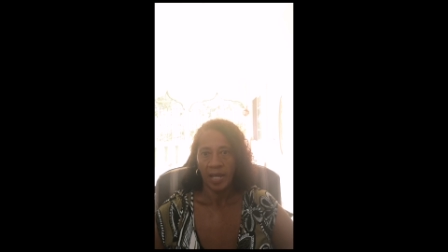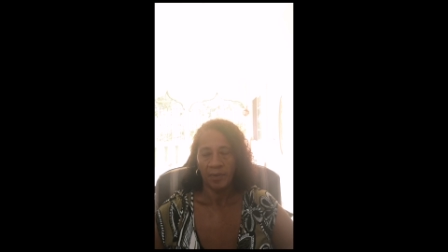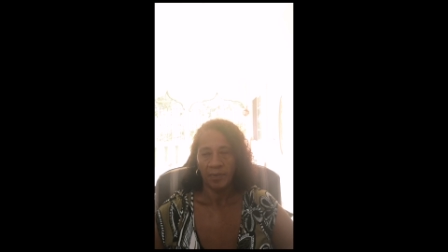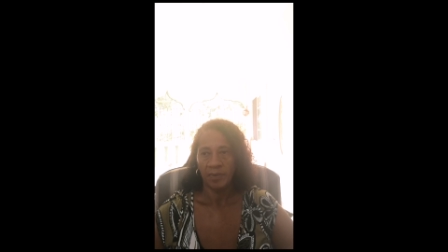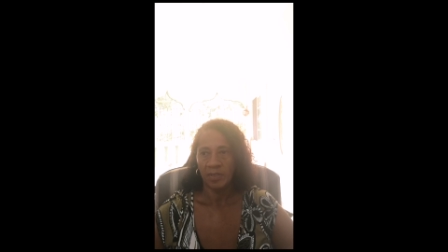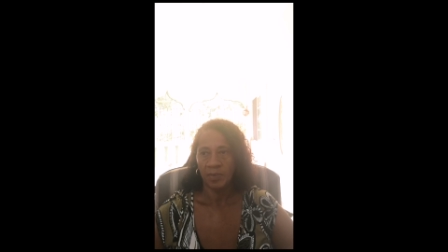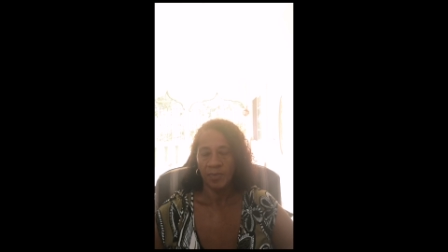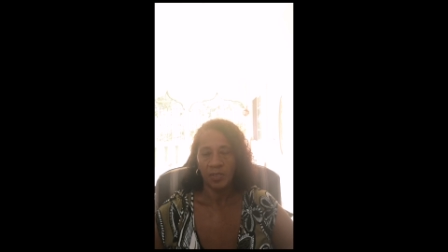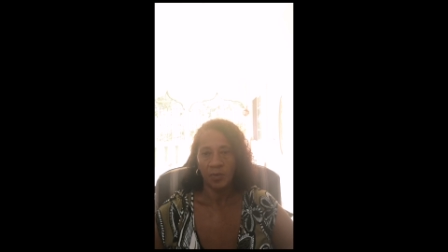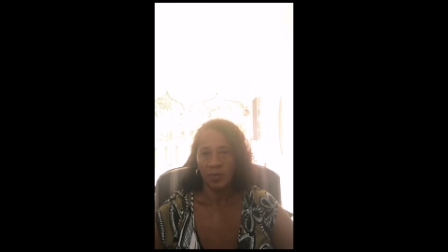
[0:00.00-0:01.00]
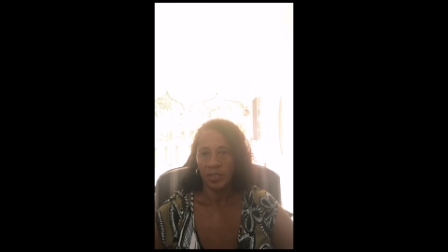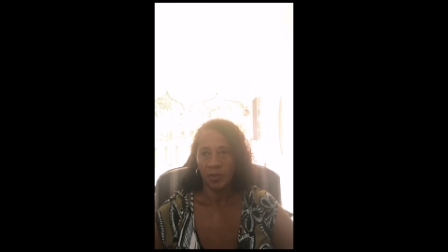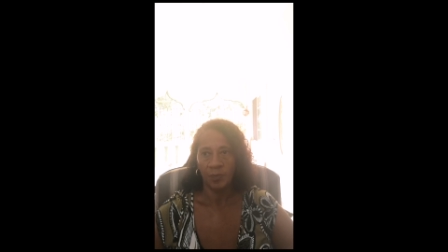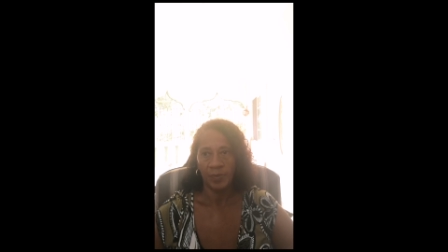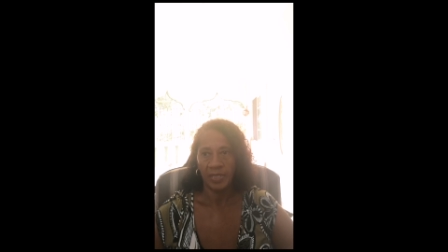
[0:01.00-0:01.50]
round some storage
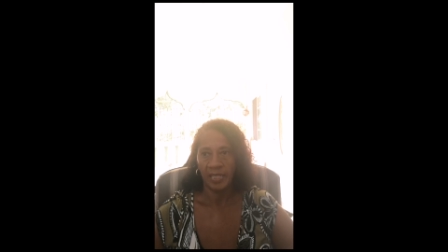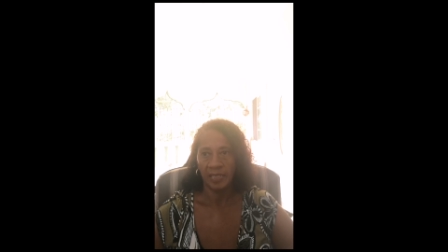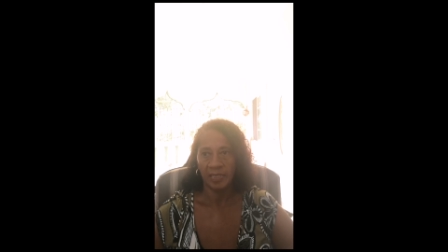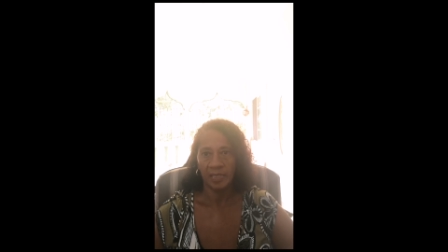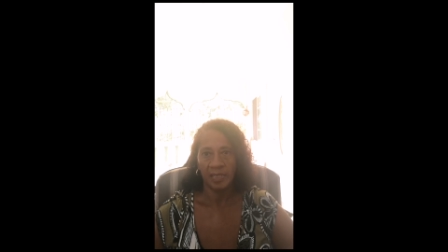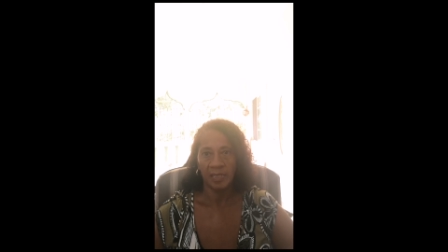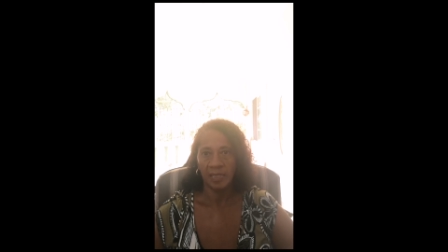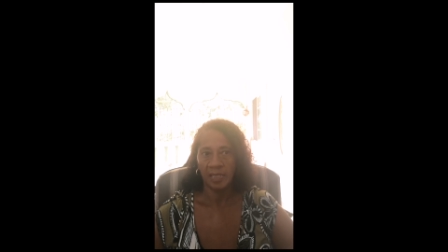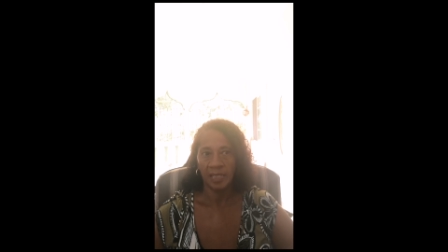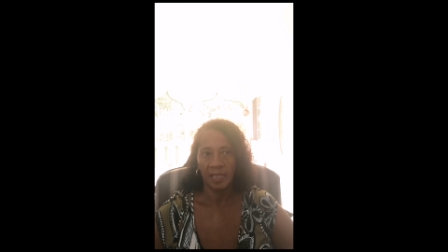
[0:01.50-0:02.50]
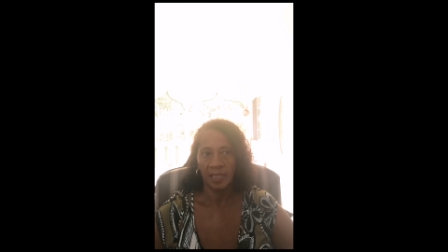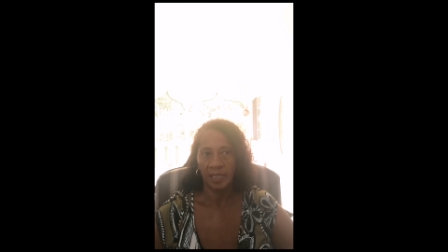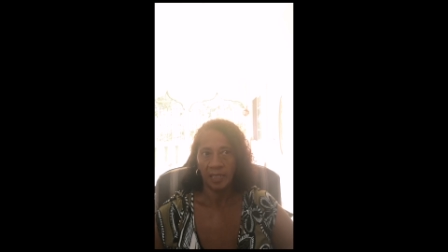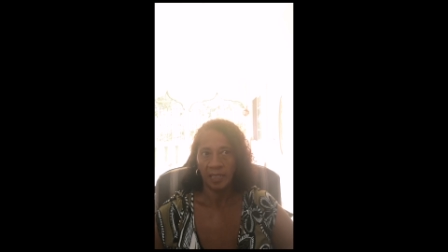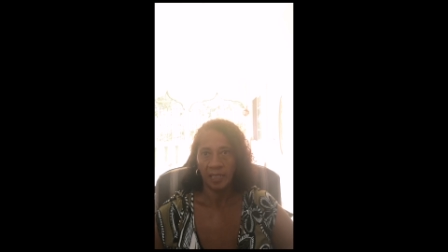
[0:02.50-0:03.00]
companies and see,
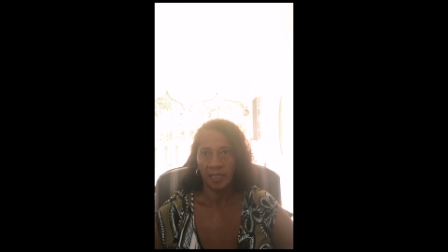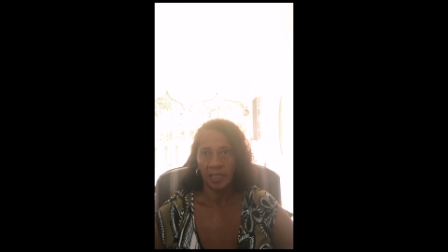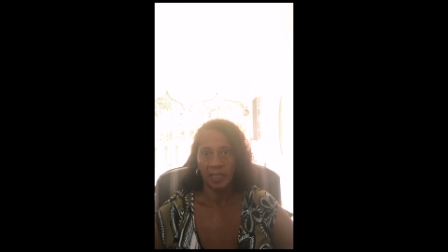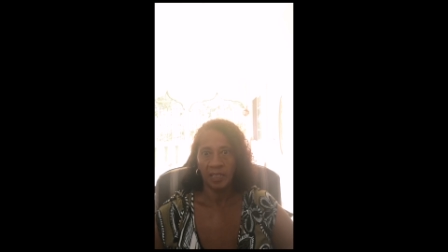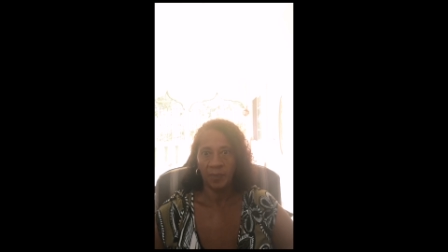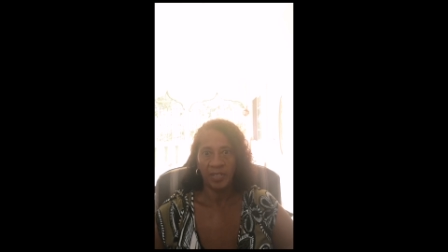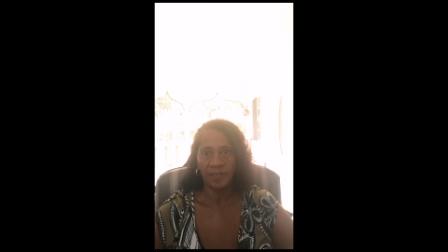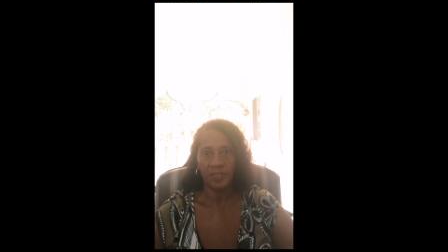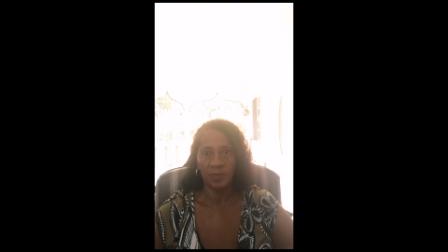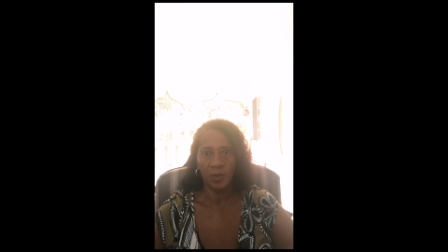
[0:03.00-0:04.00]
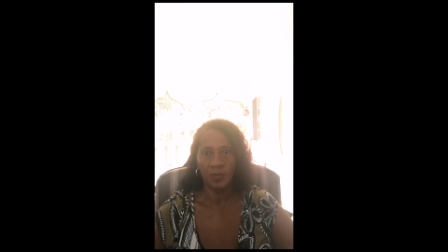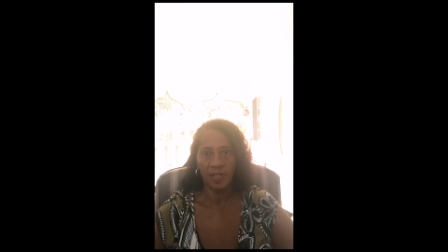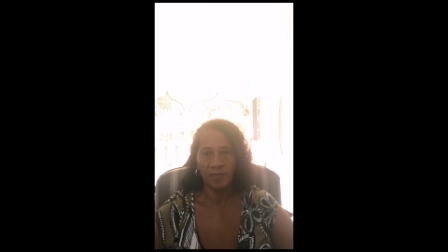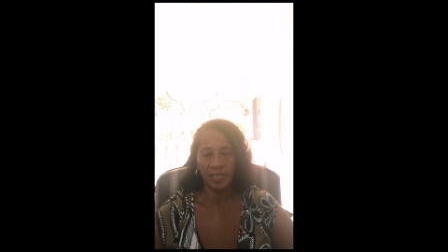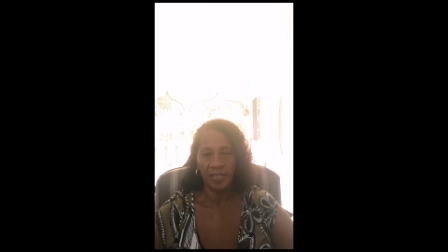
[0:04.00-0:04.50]
you know, and then we'd have to
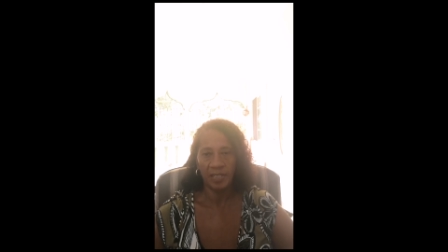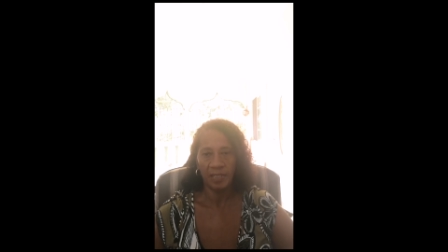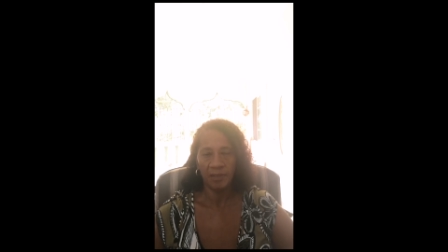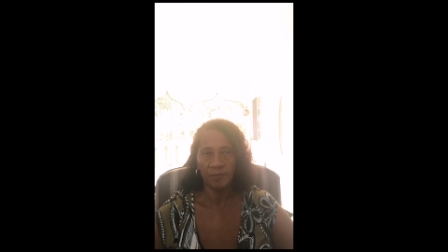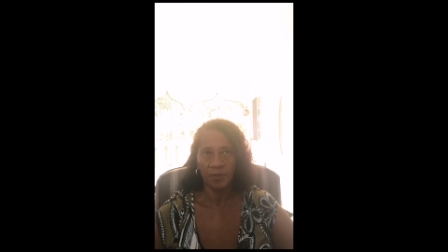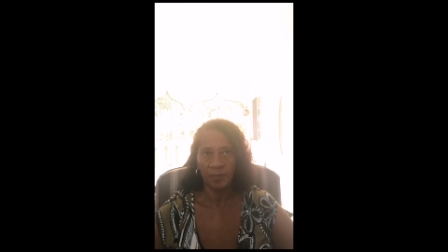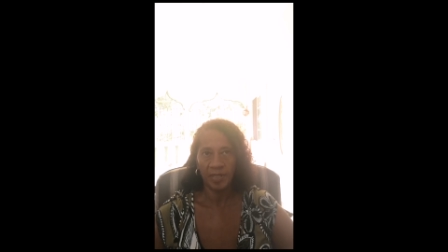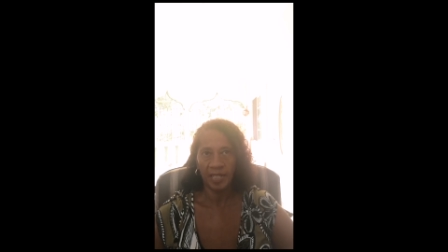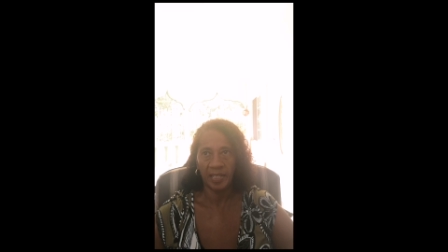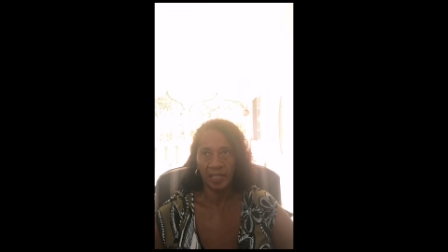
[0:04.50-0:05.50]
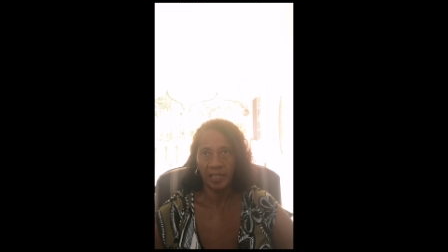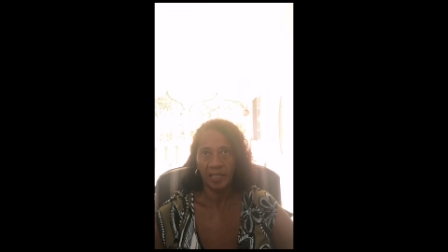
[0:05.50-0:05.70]
move everything from there.